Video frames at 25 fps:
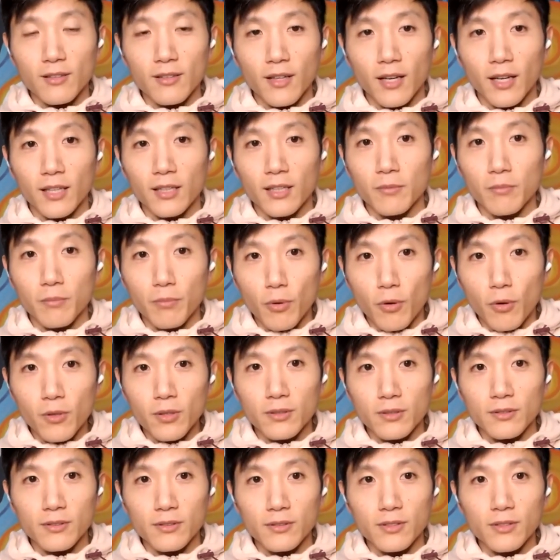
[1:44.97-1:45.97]

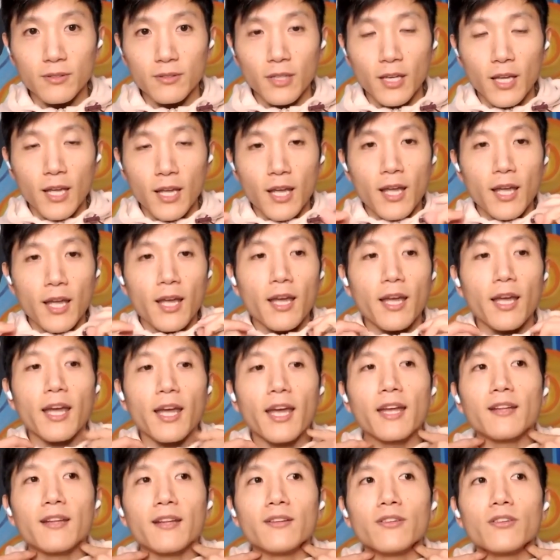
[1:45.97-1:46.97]
unimportant.
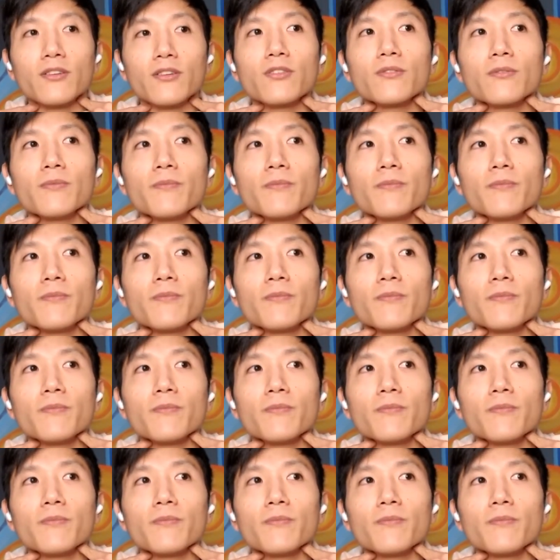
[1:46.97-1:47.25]
And